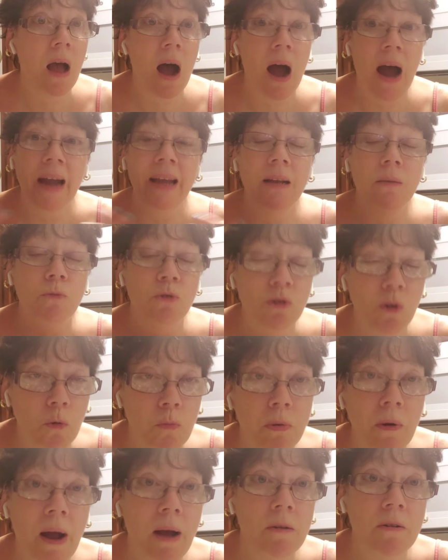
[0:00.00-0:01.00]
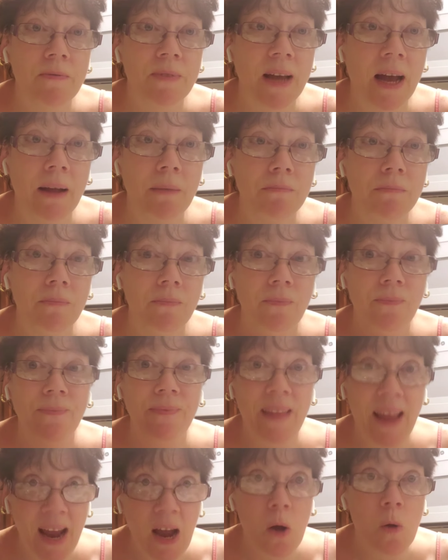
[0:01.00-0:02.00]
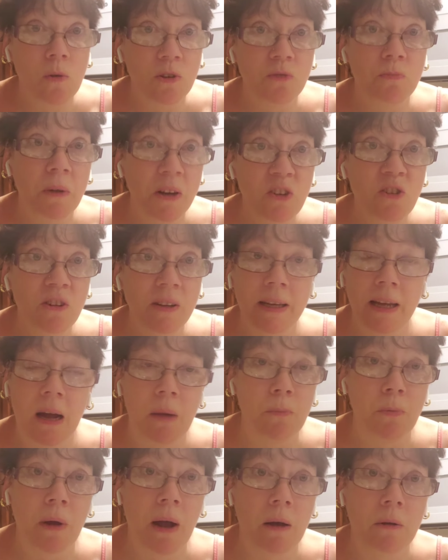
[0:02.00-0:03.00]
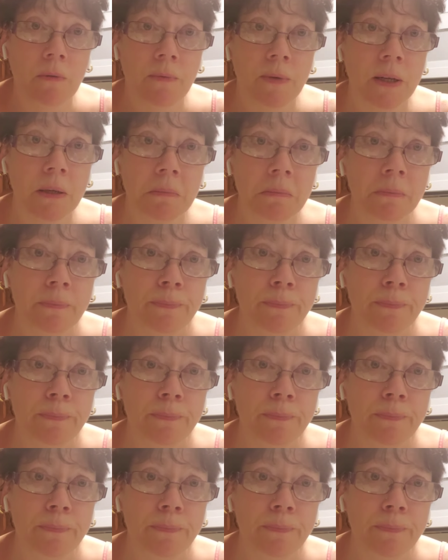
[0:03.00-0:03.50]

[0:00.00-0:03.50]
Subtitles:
I am so proud of that. Now, especially, I'm proud of it.